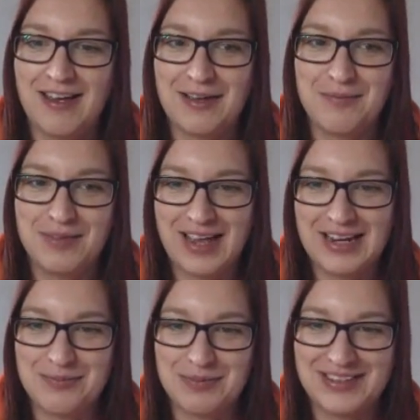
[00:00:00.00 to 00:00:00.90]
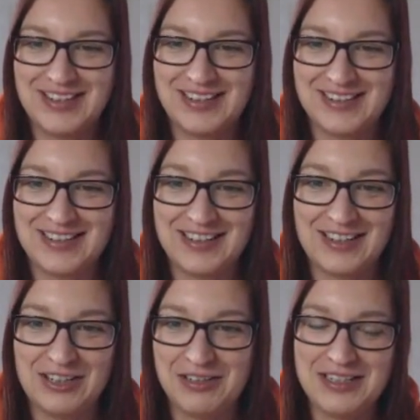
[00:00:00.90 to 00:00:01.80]
Um, H M R C consider
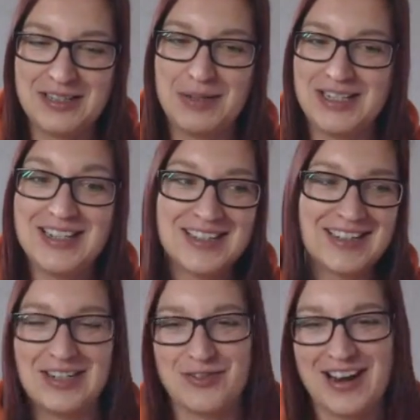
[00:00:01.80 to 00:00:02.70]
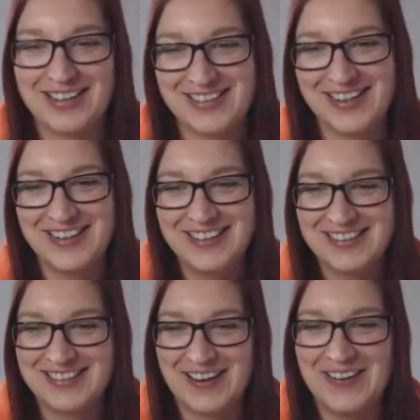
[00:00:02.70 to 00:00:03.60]
that you need to be decently dressed,
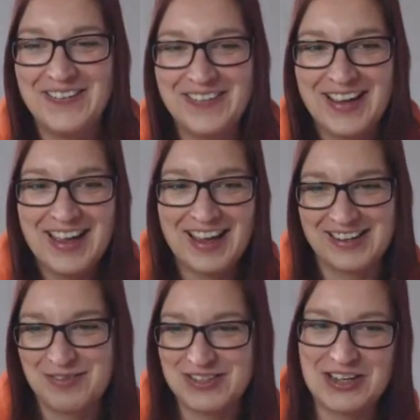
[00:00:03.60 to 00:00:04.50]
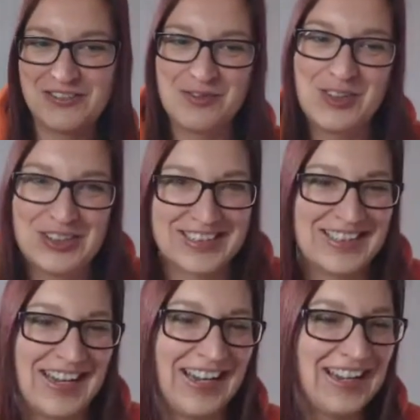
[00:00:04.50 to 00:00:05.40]
so and preserve your
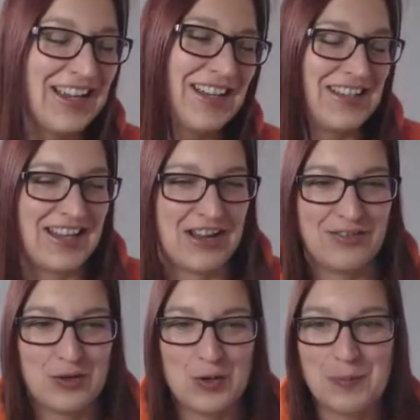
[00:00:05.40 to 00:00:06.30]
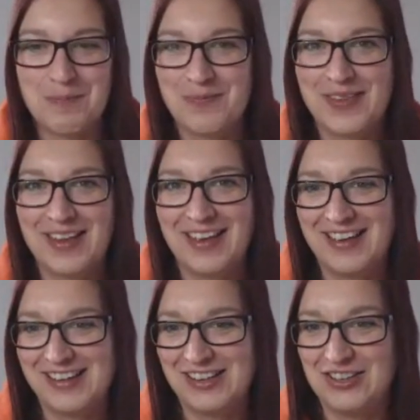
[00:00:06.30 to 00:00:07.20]
modesty. So therefore,
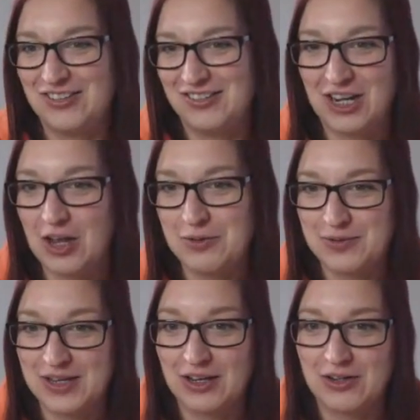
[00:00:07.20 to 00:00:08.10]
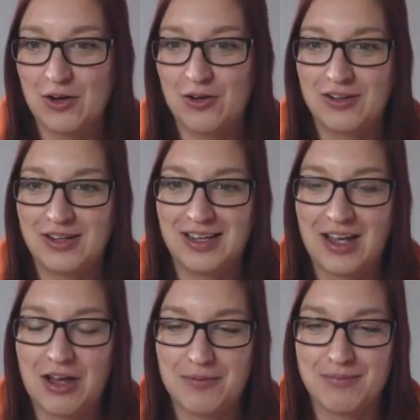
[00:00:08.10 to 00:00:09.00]
clothes are not
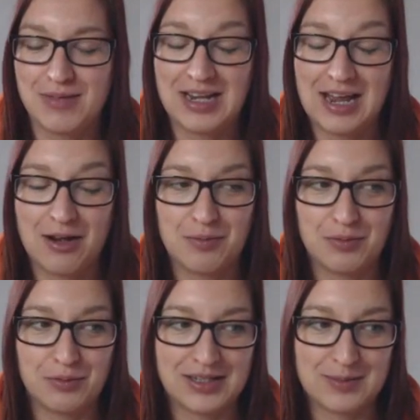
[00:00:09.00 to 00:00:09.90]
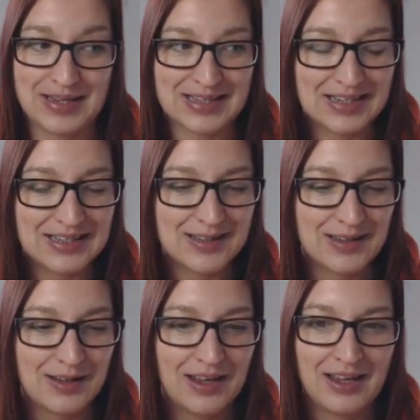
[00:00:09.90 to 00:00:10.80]
um, allowable expenses,
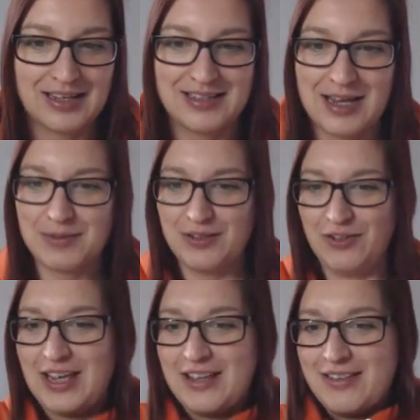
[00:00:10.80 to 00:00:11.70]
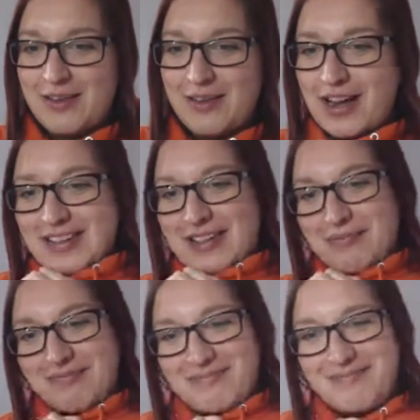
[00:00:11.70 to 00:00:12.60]
except if you get them branded up.